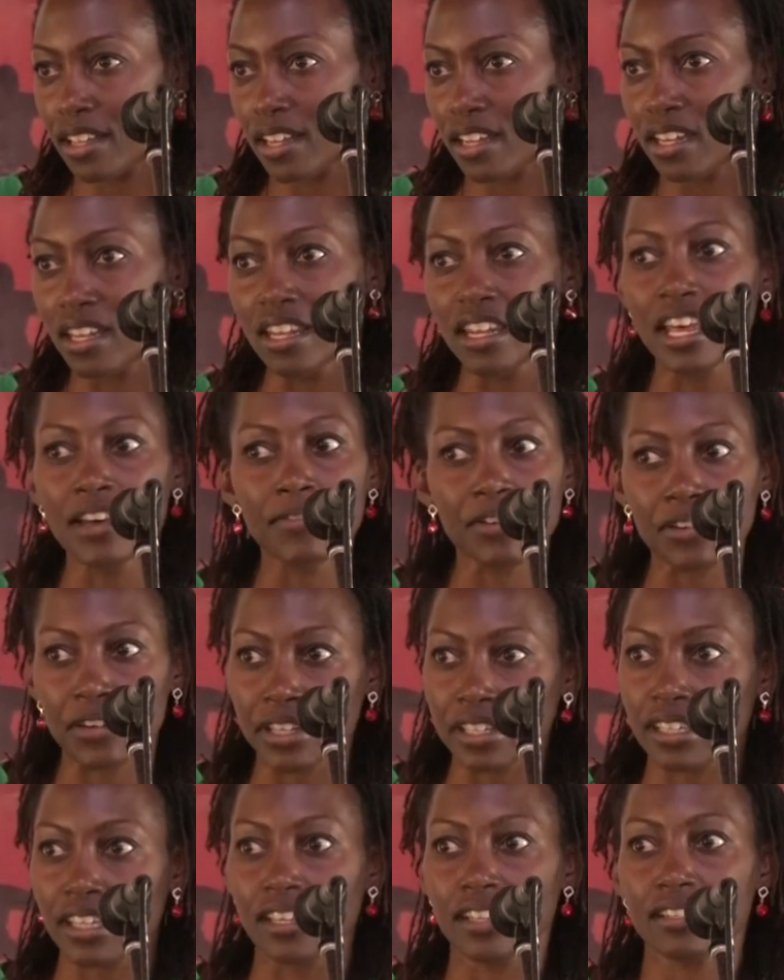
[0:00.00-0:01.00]
Never
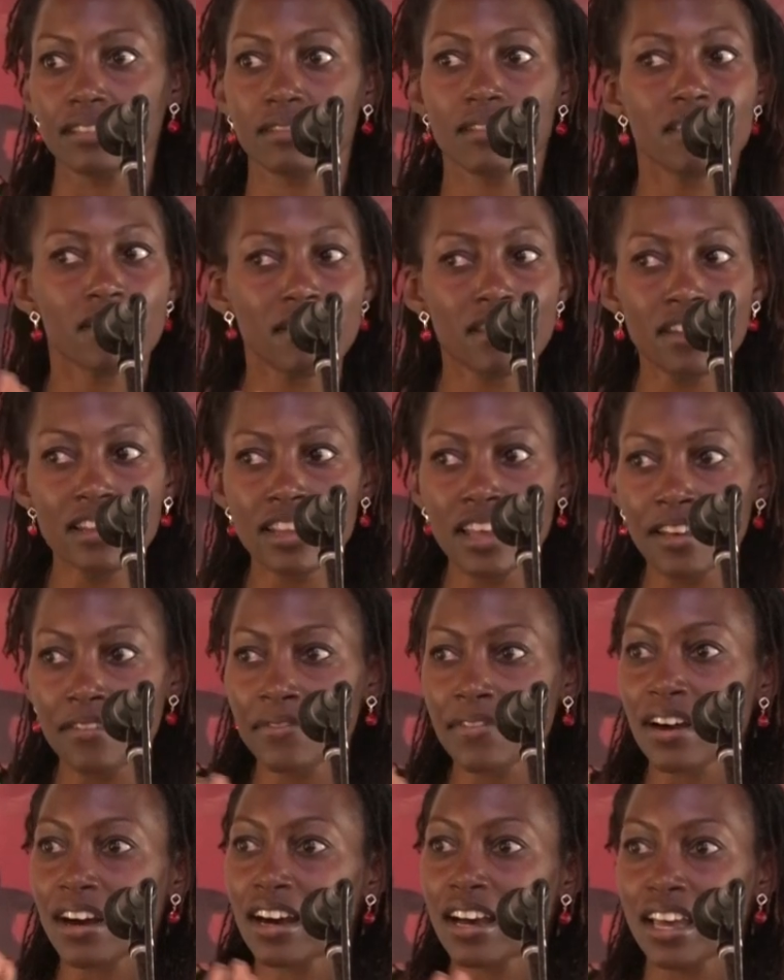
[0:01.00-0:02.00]
again.
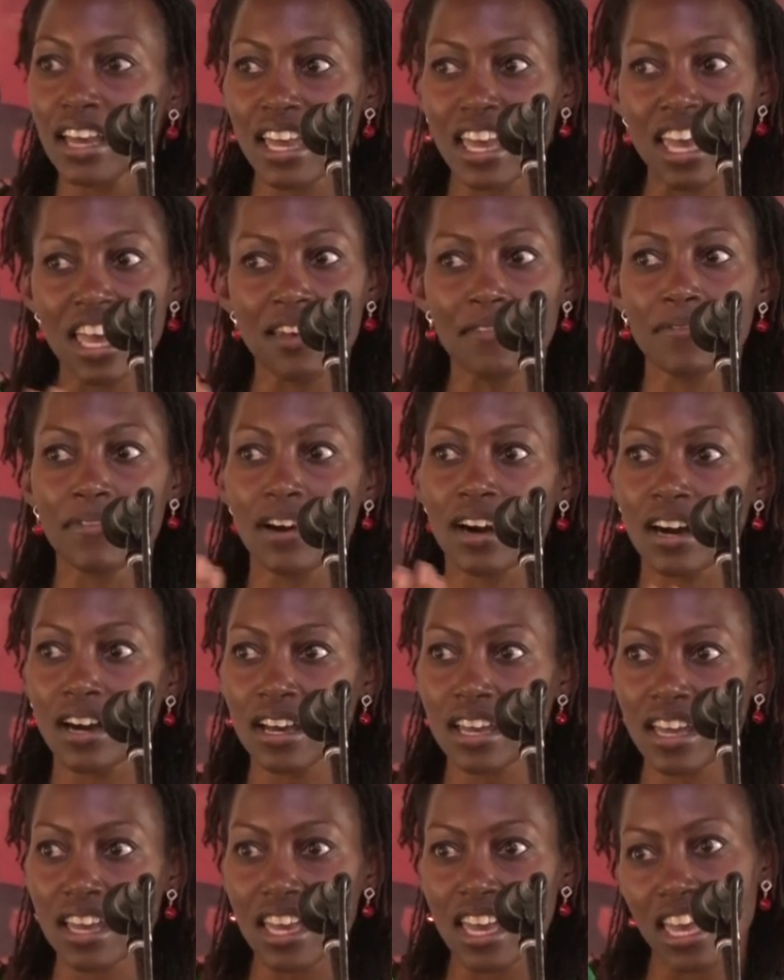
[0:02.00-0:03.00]
Never, ever,
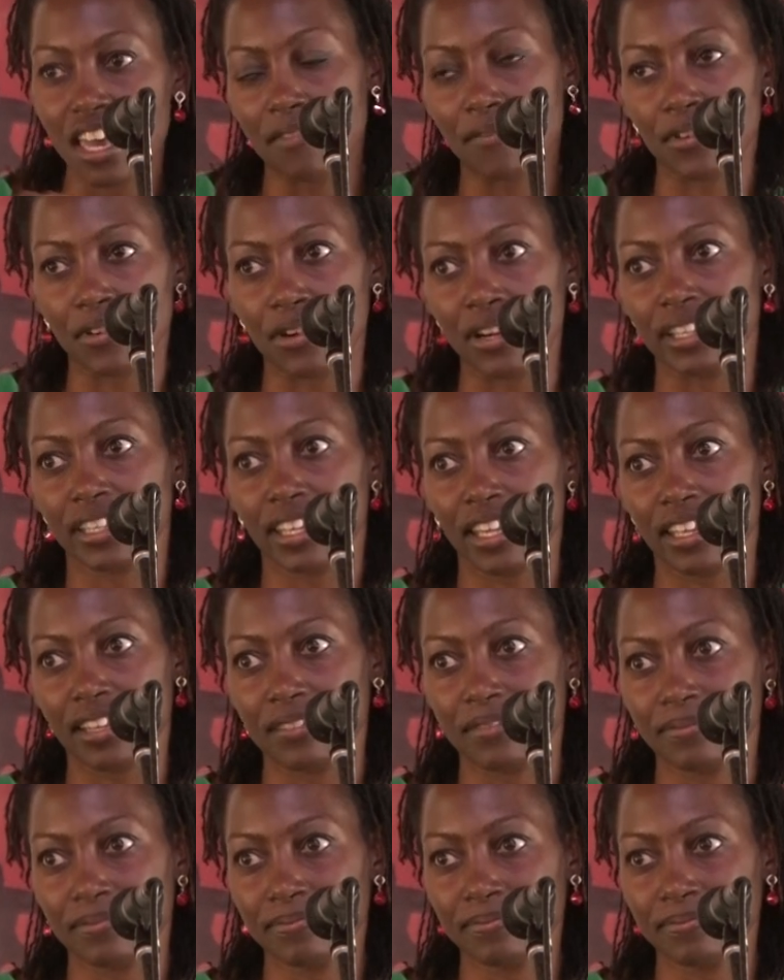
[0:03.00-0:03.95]
ever again.